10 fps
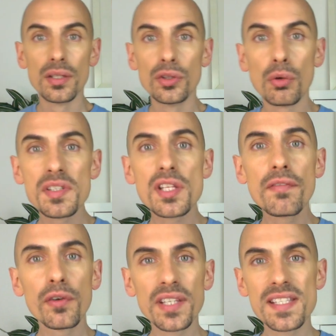The reason
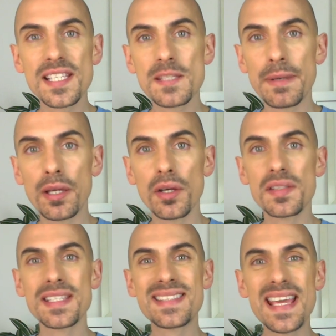for this is
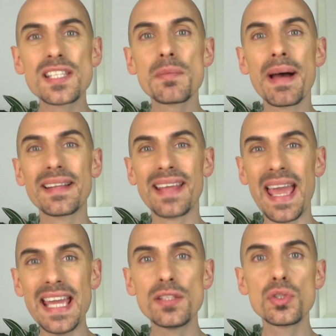because it takes about
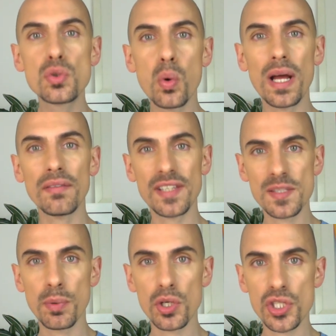8 to 12
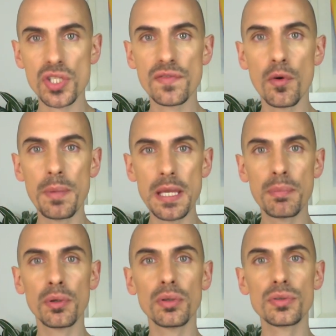exposures for
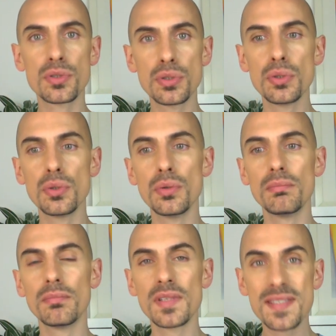people to
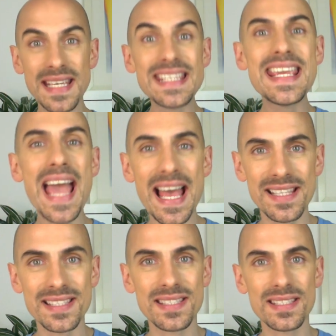say
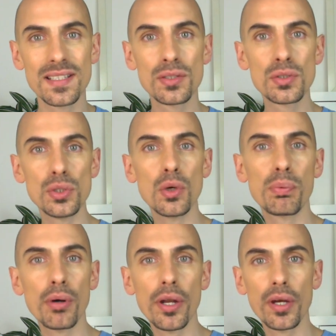yes to your
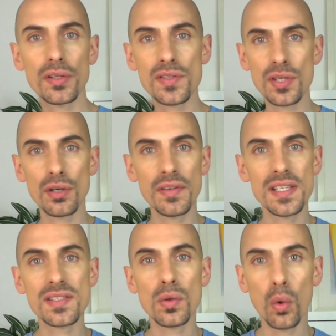product,
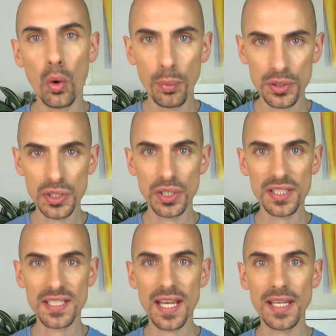service, or
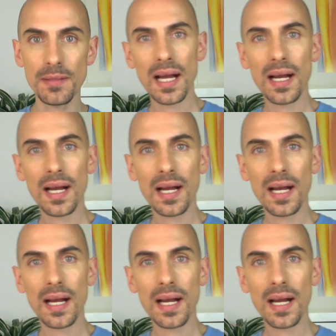opportunity.